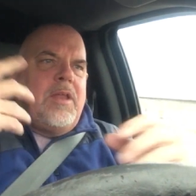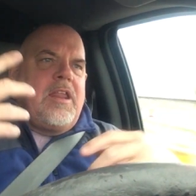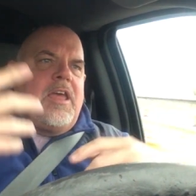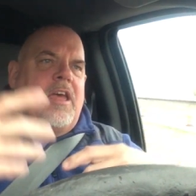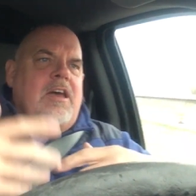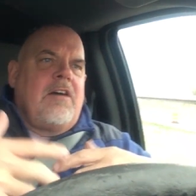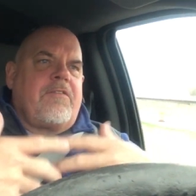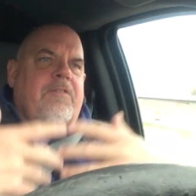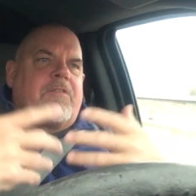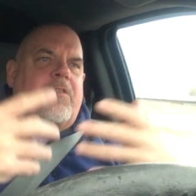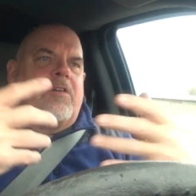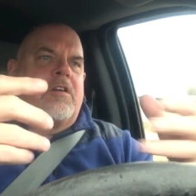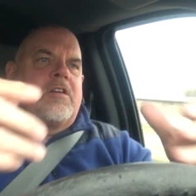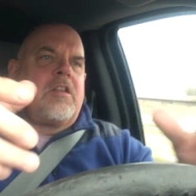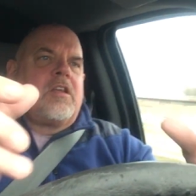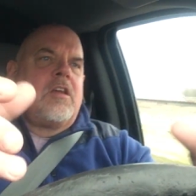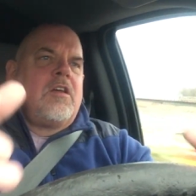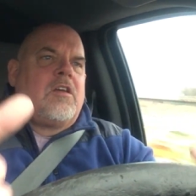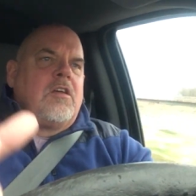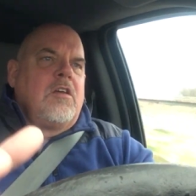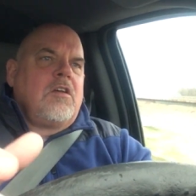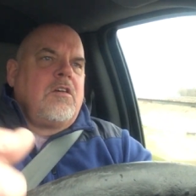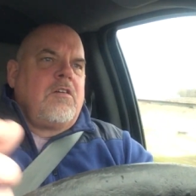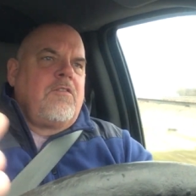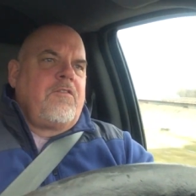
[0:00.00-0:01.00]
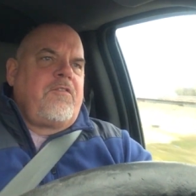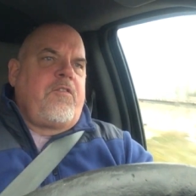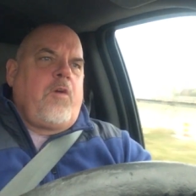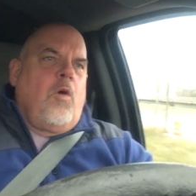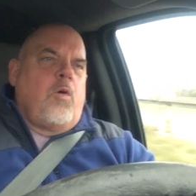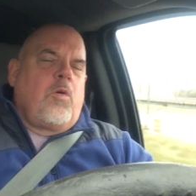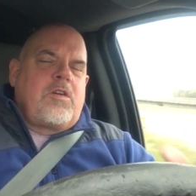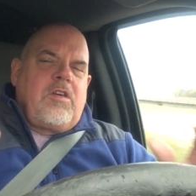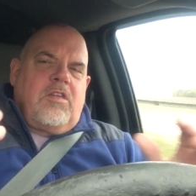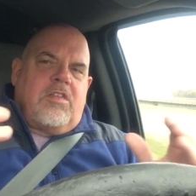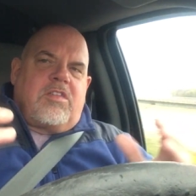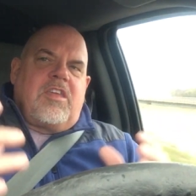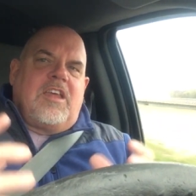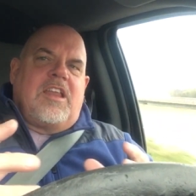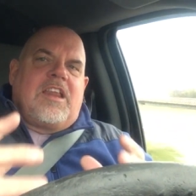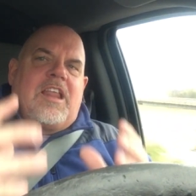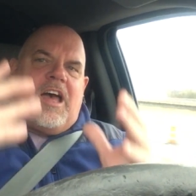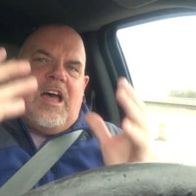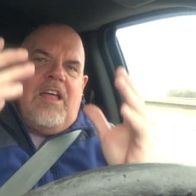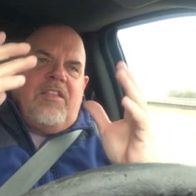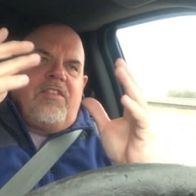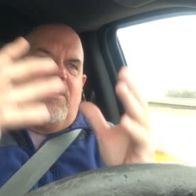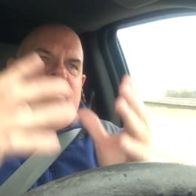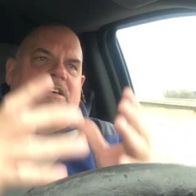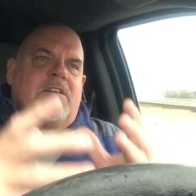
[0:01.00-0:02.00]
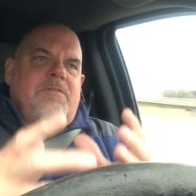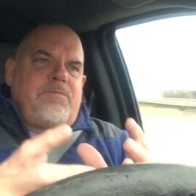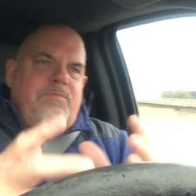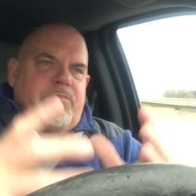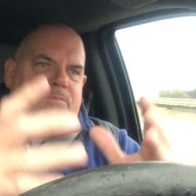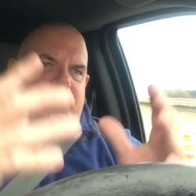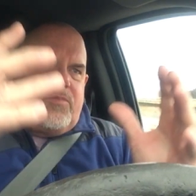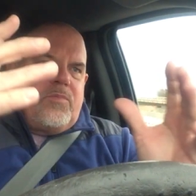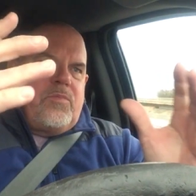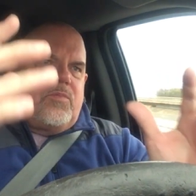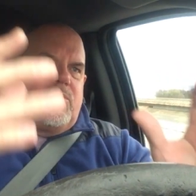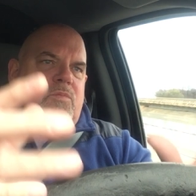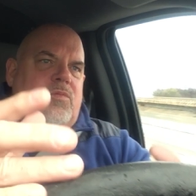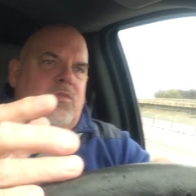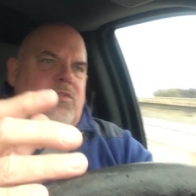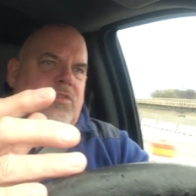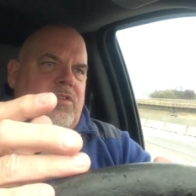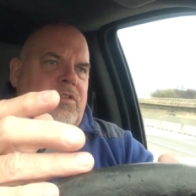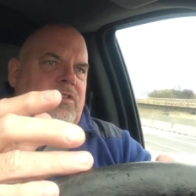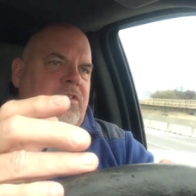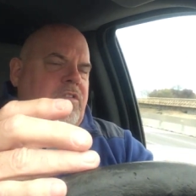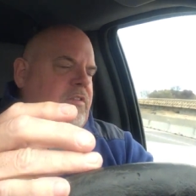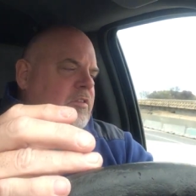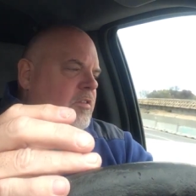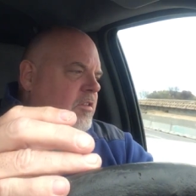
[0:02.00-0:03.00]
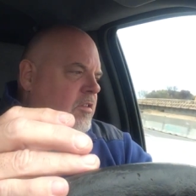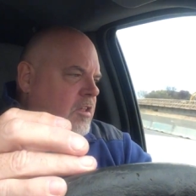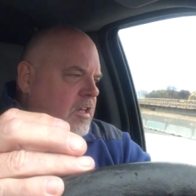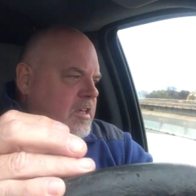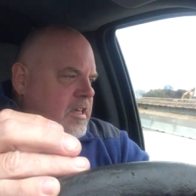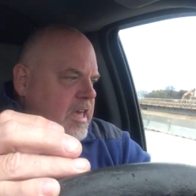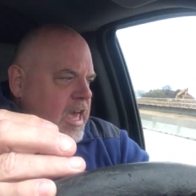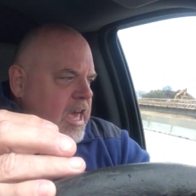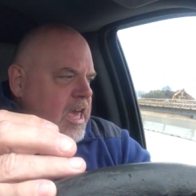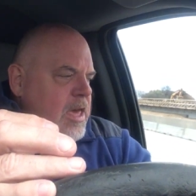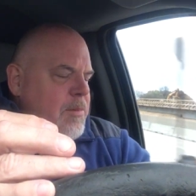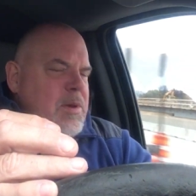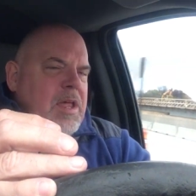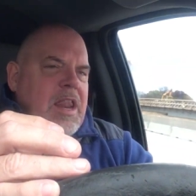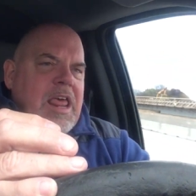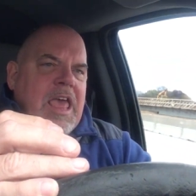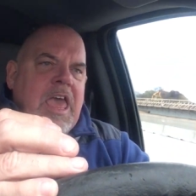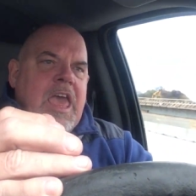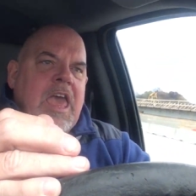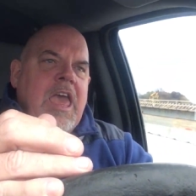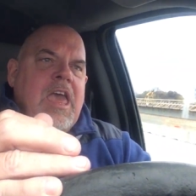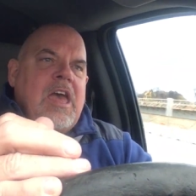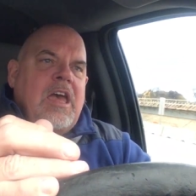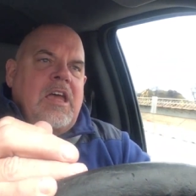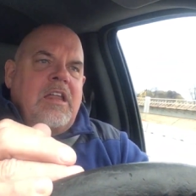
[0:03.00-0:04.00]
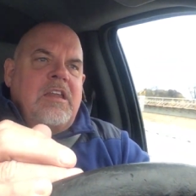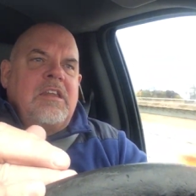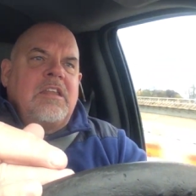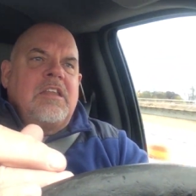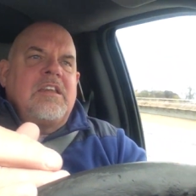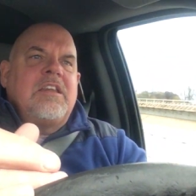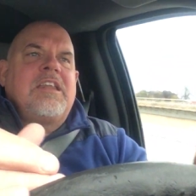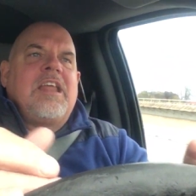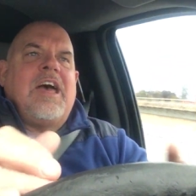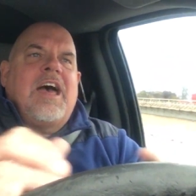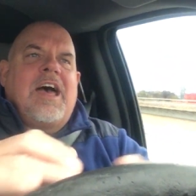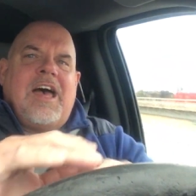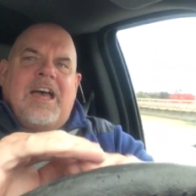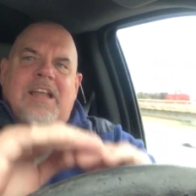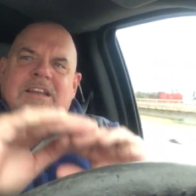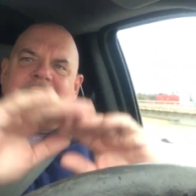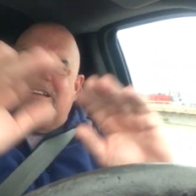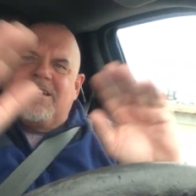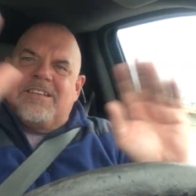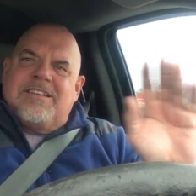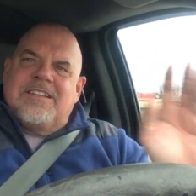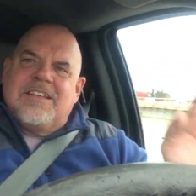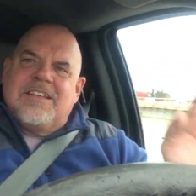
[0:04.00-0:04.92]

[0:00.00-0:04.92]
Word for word: and effort focusing on the the game in hand, not